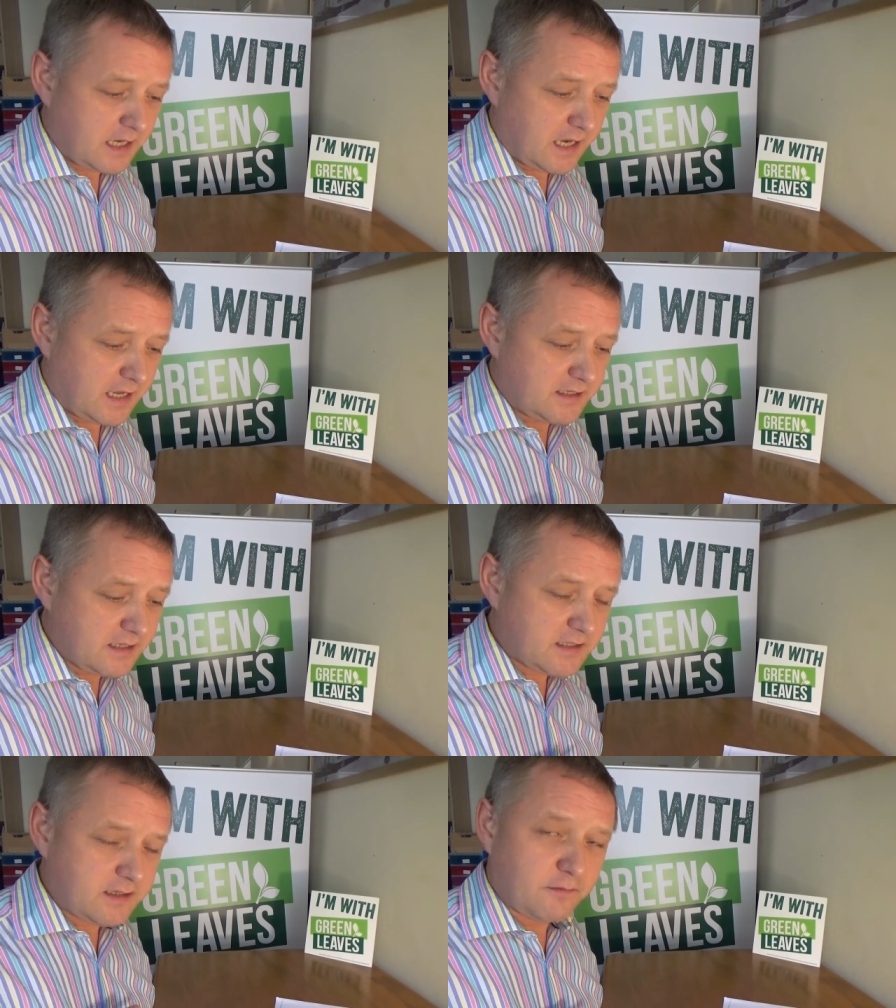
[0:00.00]
And
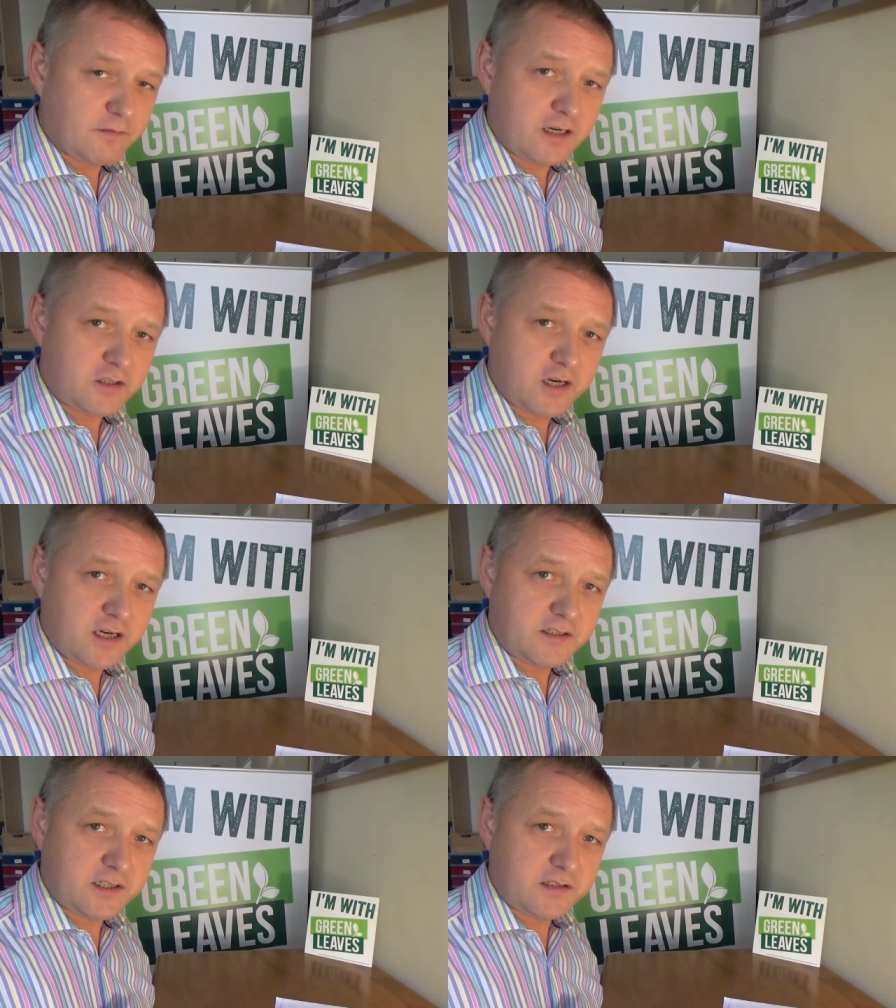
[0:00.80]

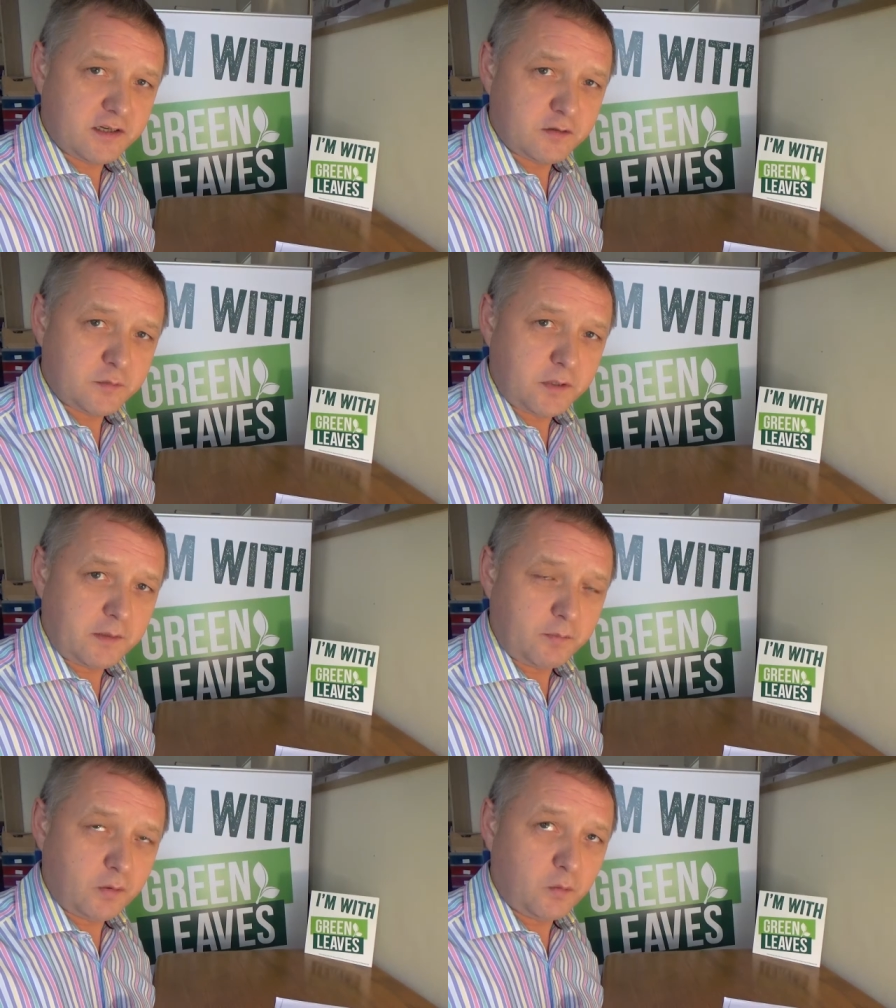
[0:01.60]
disenfranchising those
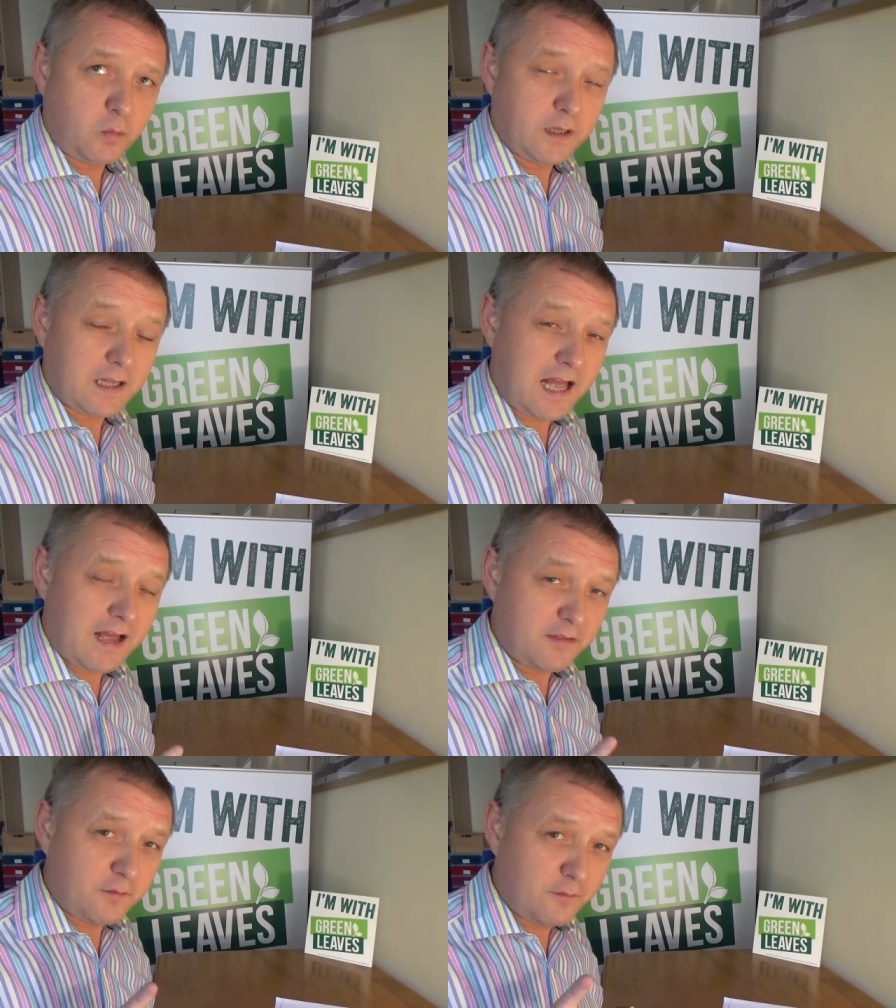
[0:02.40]
people will,
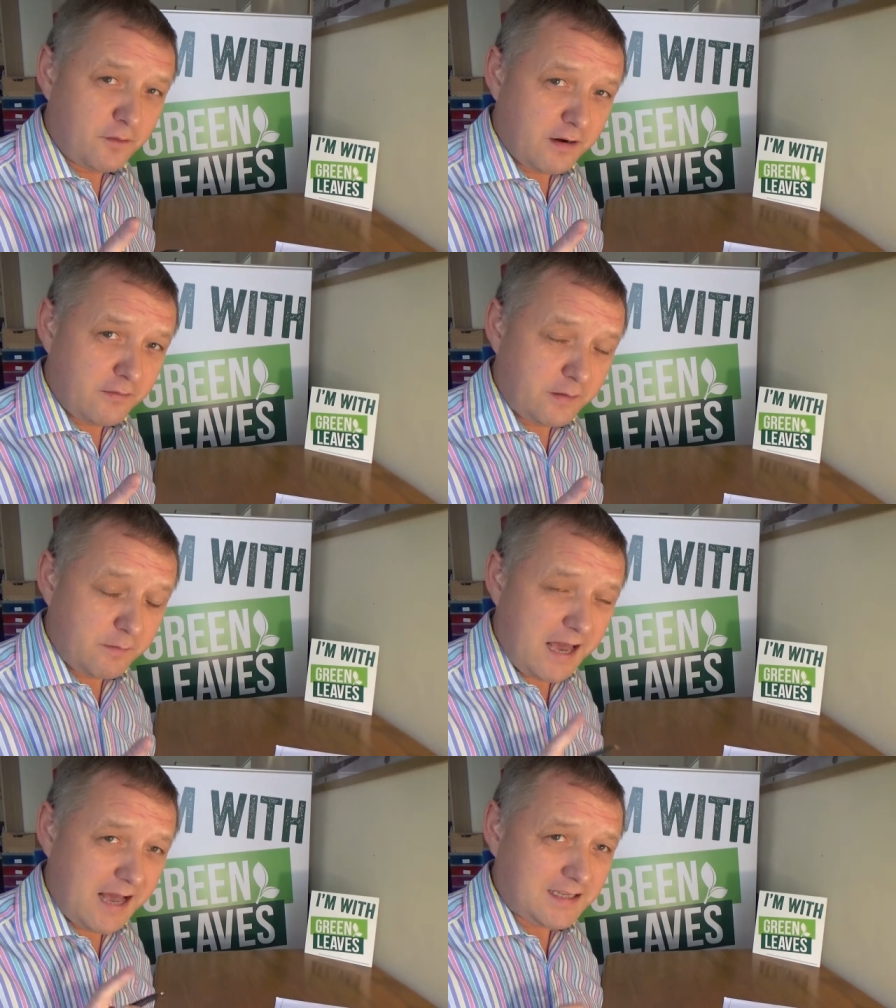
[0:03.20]
at the very
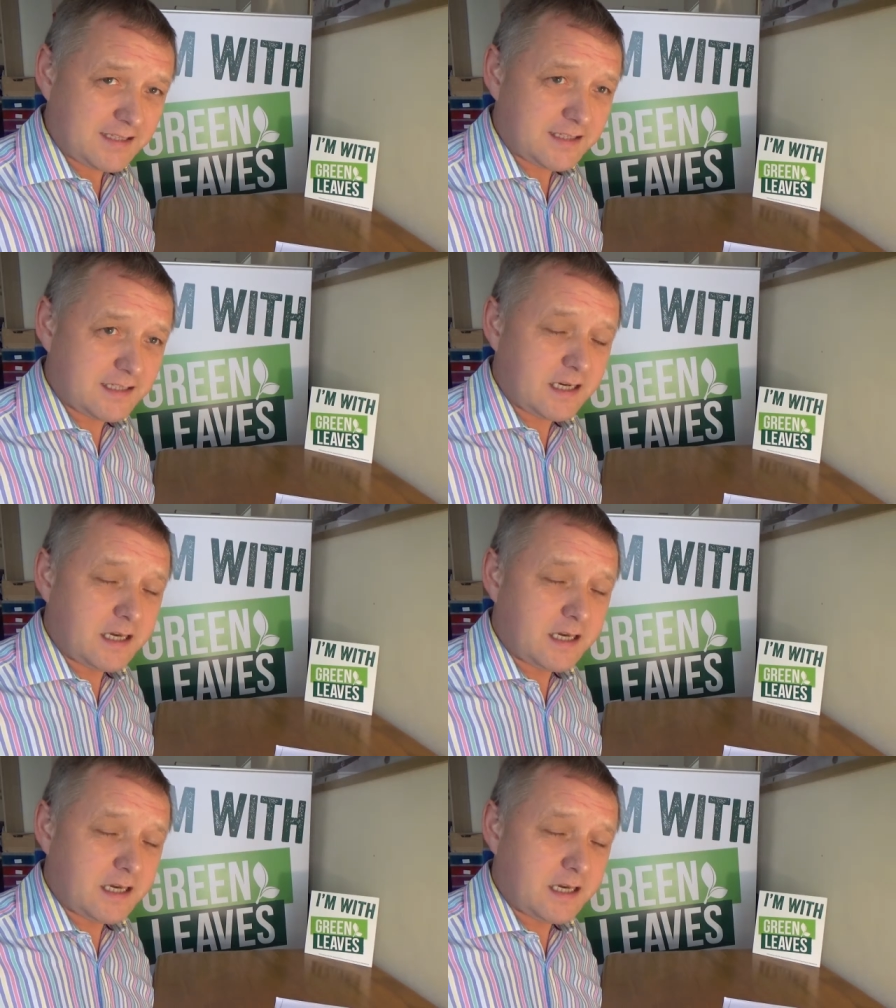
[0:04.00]
best,